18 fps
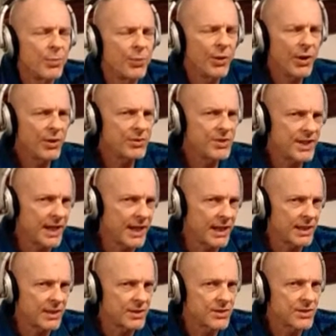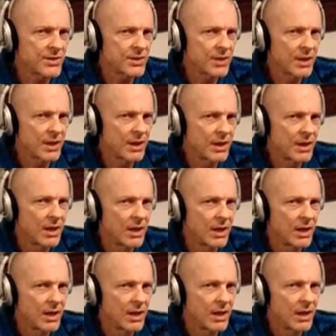proteins
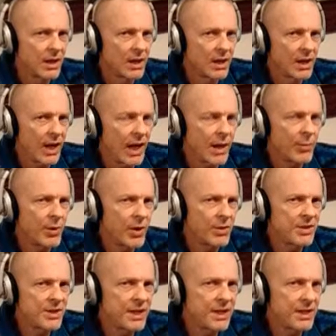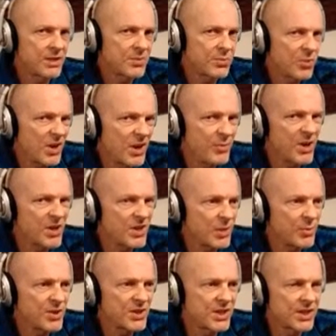pretty much
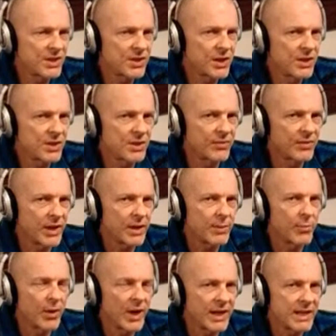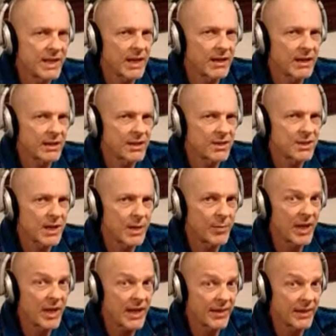almost exclusively break down in the
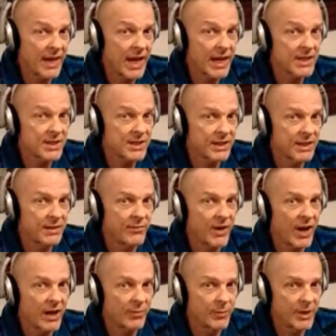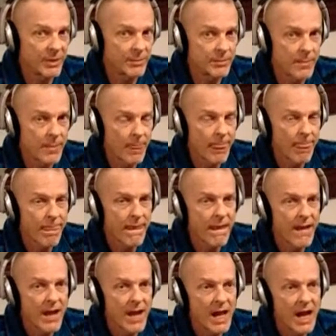stomach in the acid environment.
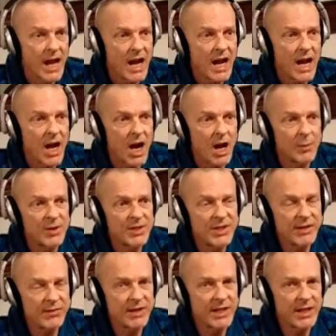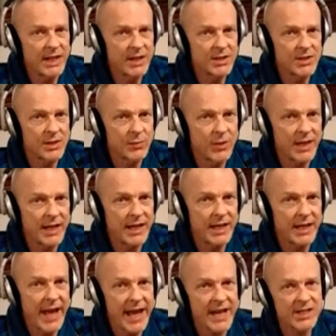Almost everything else that we
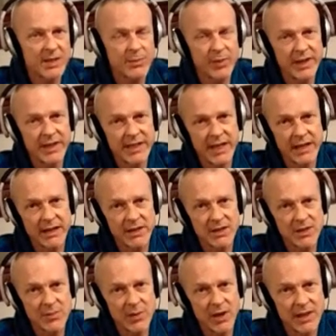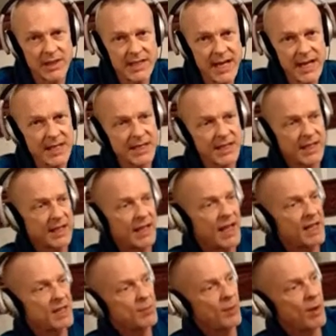eat has to break down in the small intestine, and
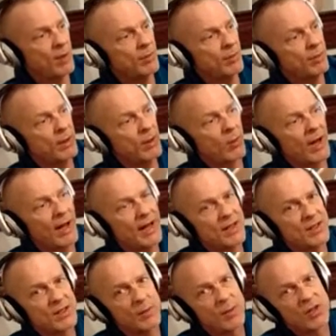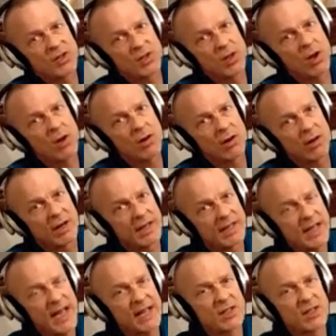that's probably why it's so much longer and
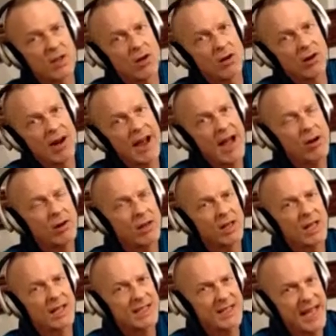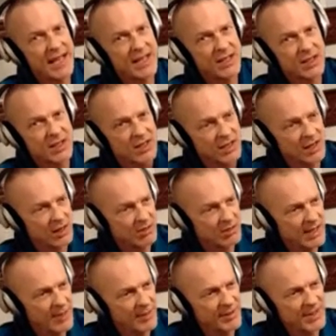it takes longer. Alkaline takes a
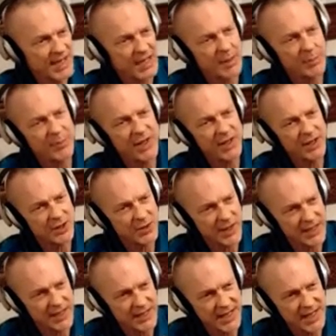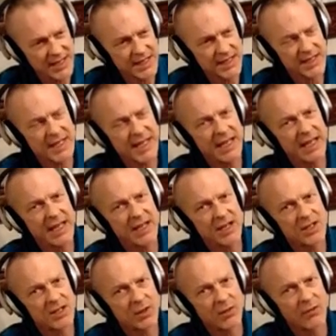long time. It's got to penetrate, it's got to sink in
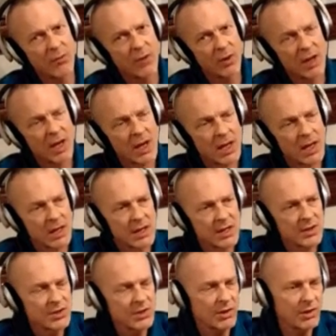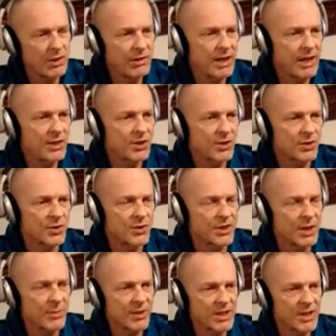and so forth. So you need your
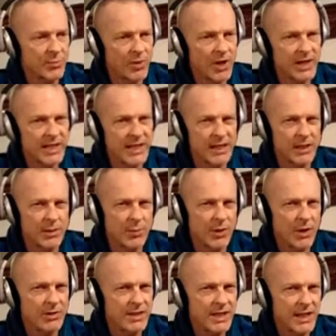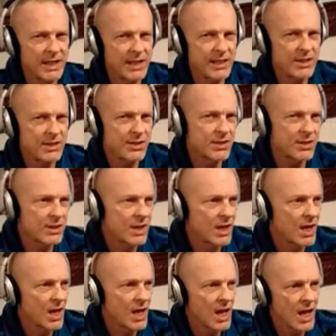stomach to break down the
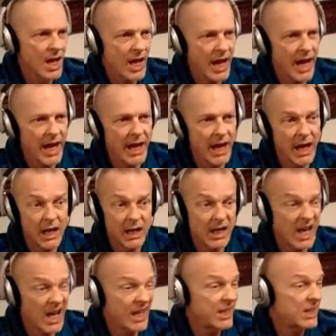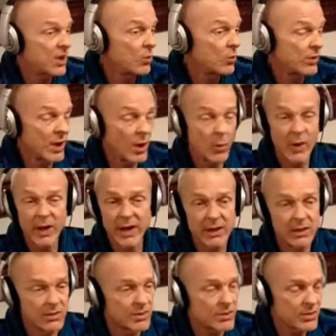proteins, and I don't know what
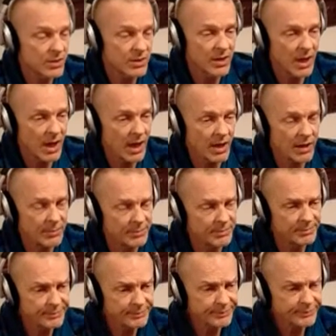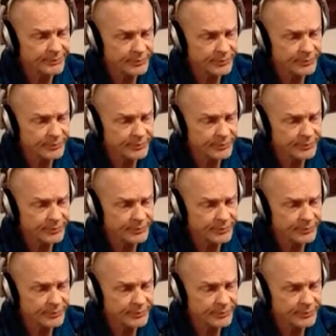else. And